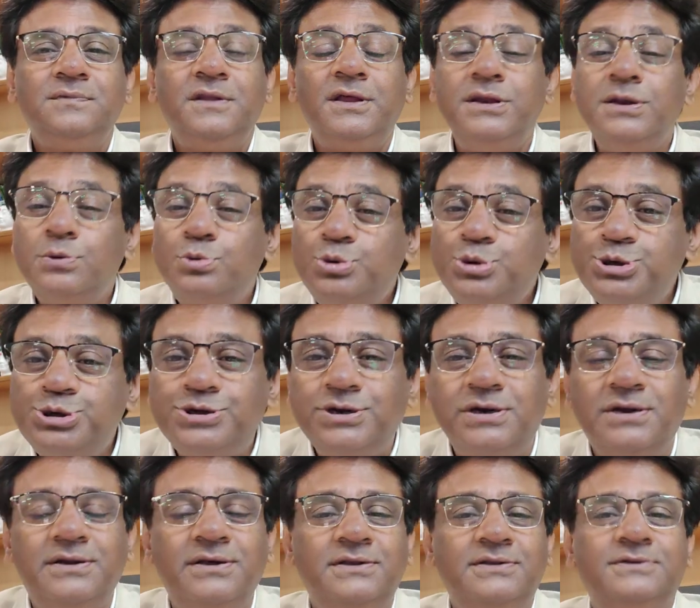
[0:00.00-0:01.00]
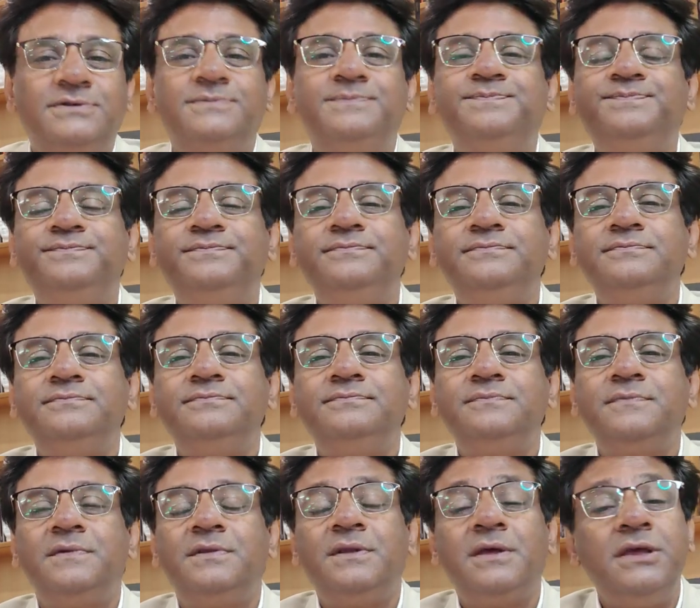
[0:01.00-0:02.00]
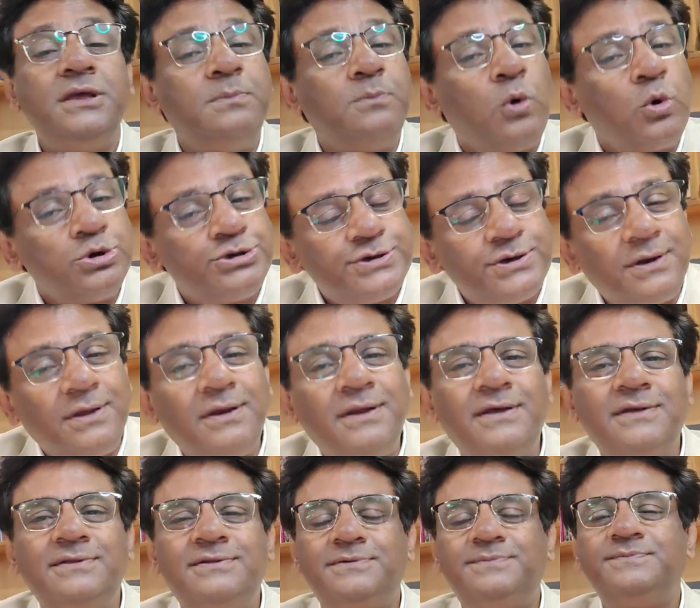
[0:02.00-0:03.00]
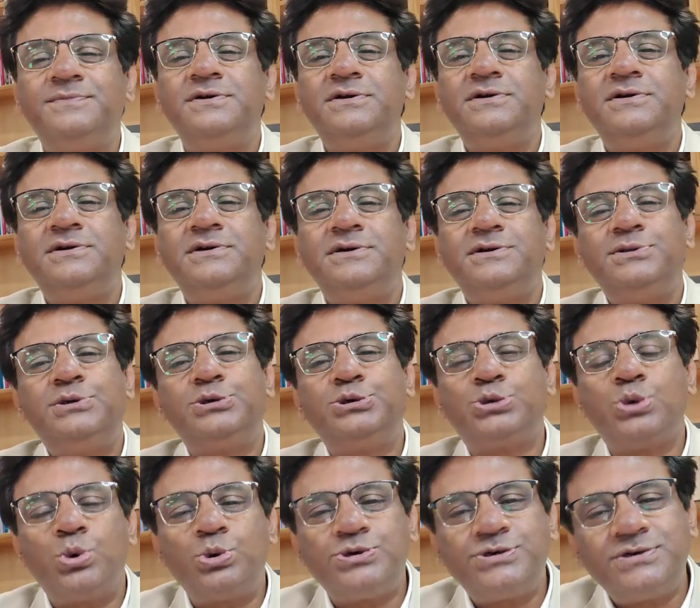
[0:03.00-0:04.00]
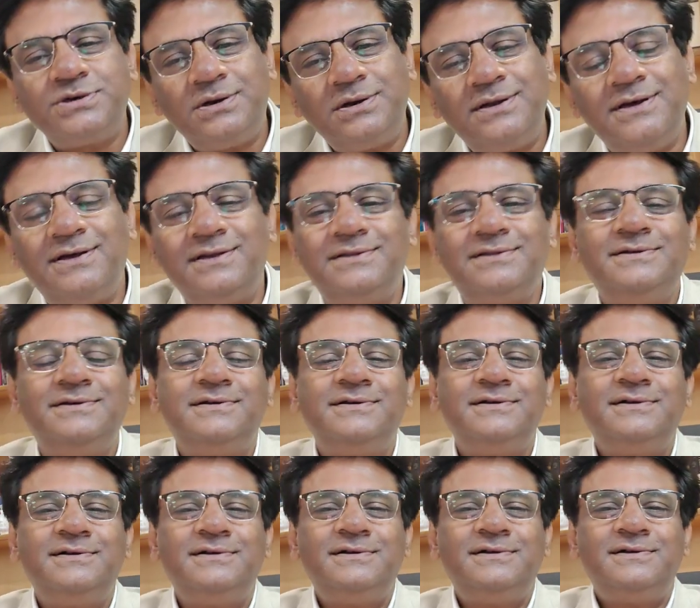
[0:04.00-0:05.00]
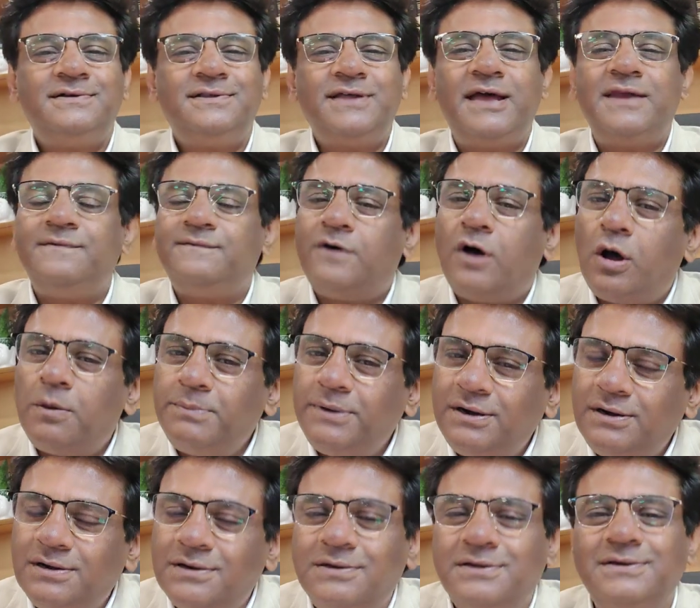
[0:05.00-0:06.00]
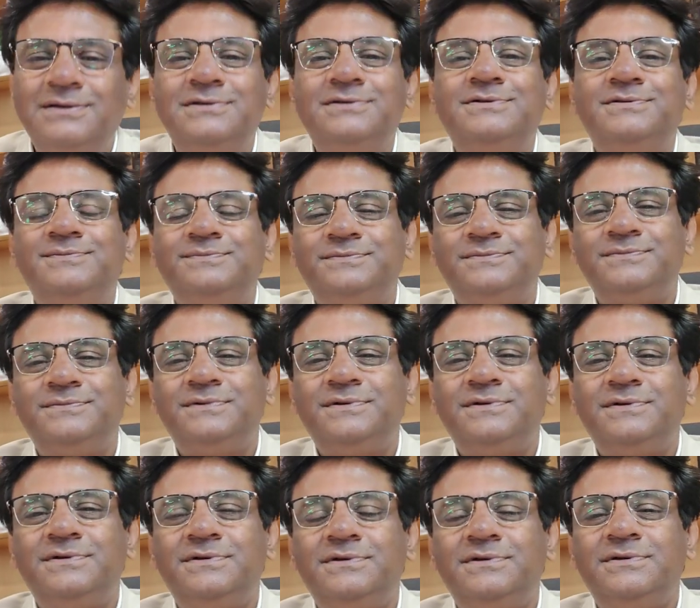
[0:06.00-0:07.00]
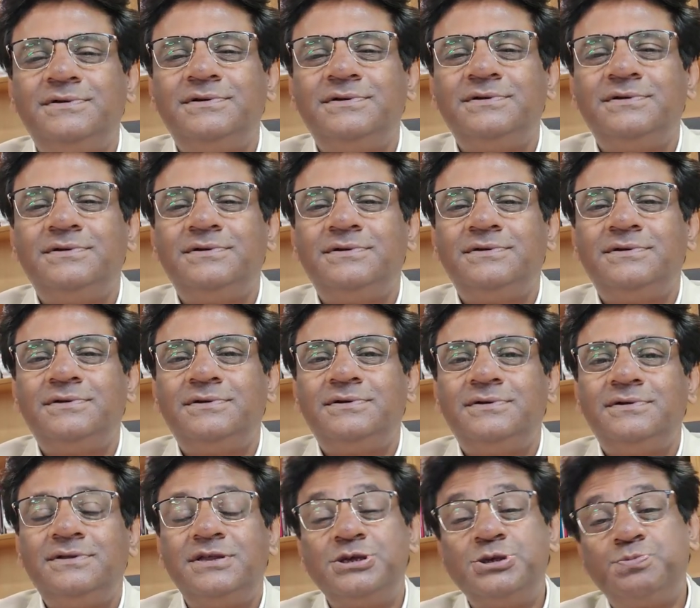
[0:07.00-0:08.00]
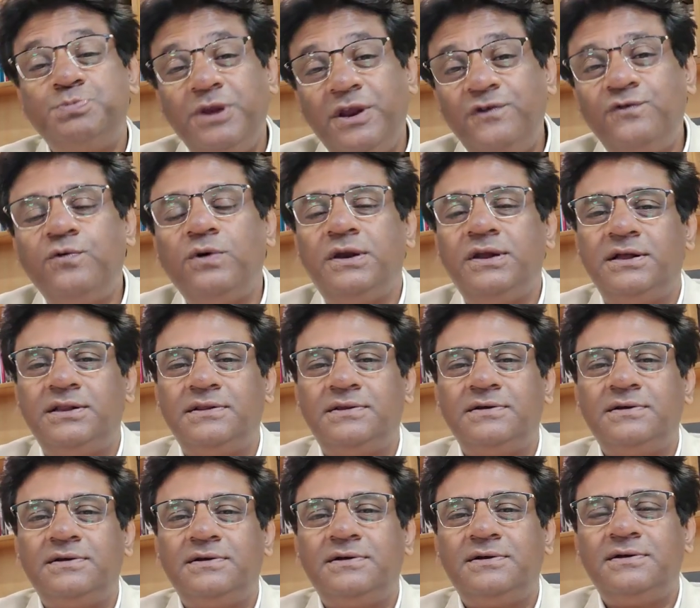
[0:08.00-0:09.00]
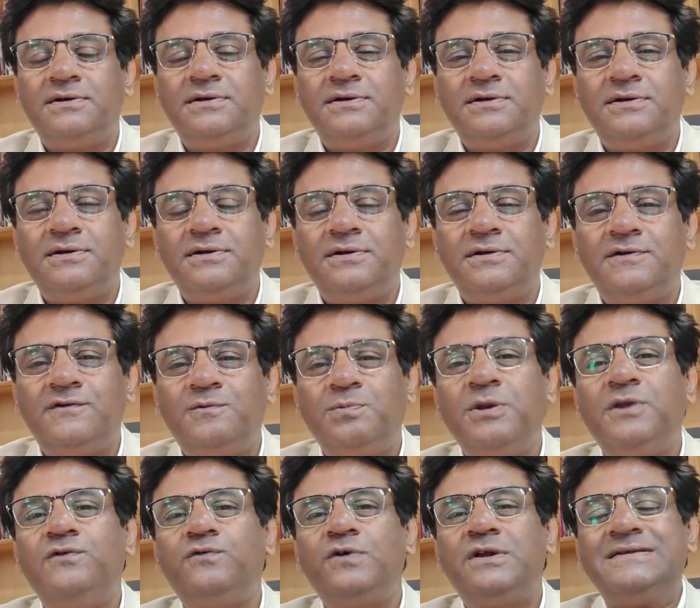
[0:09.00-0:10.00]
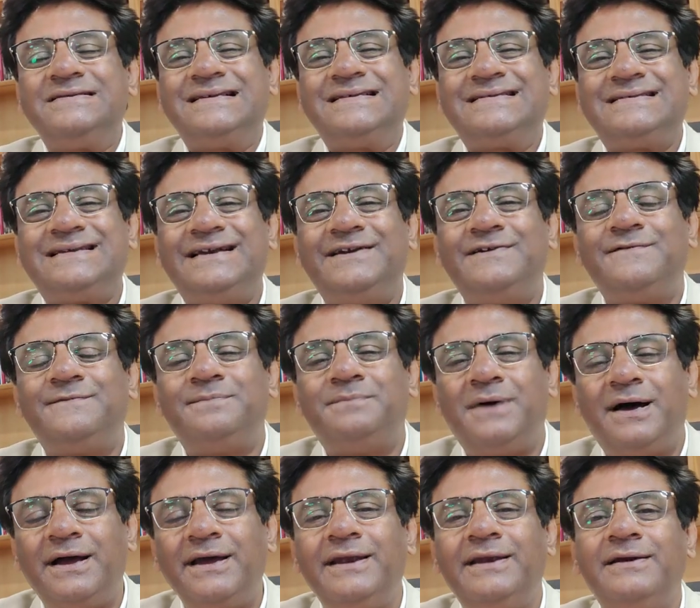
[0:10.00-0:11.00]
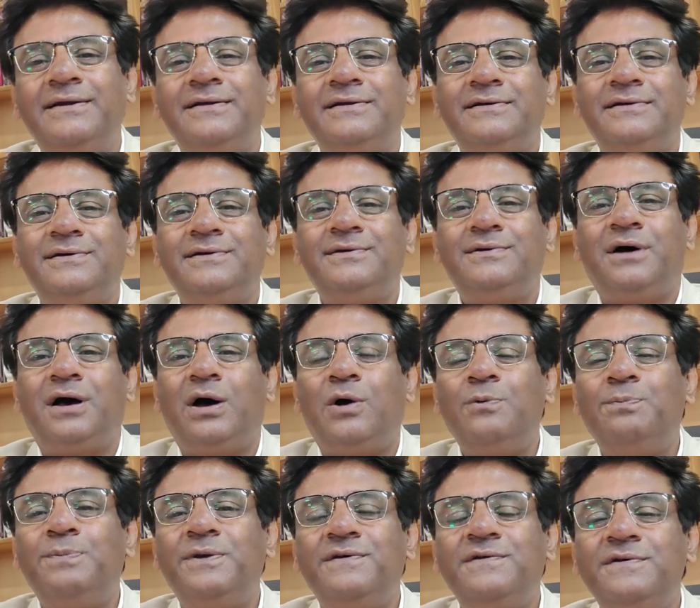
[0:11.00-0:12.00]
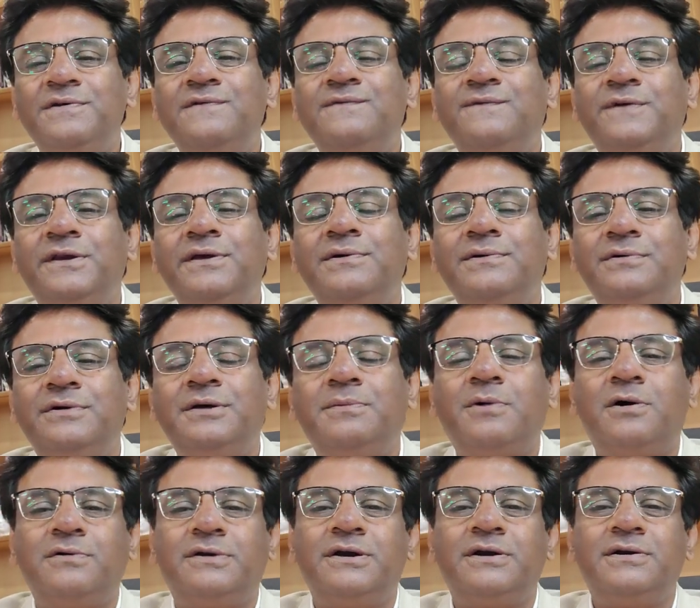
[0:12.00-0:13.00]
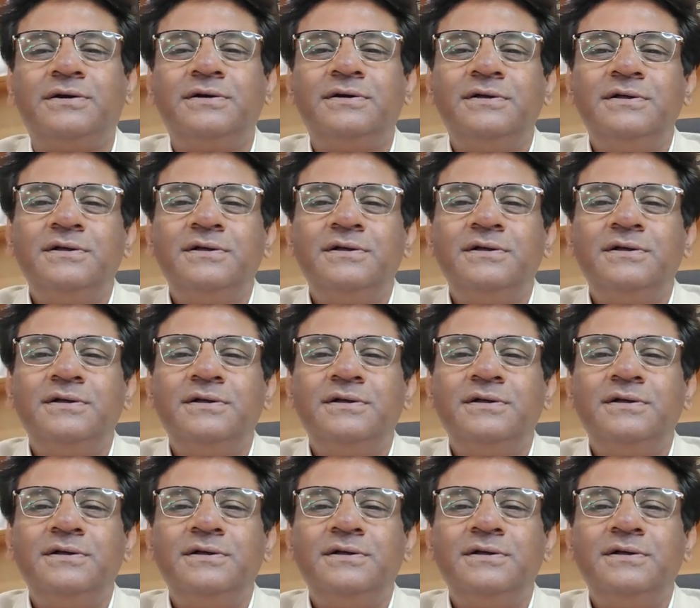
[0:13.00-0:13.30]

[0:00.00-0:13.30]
the nutritional health, the emotional health, the social health, the environmental health, the spiritual health. Spiritual is a state of mind, how patient is feeling good about it,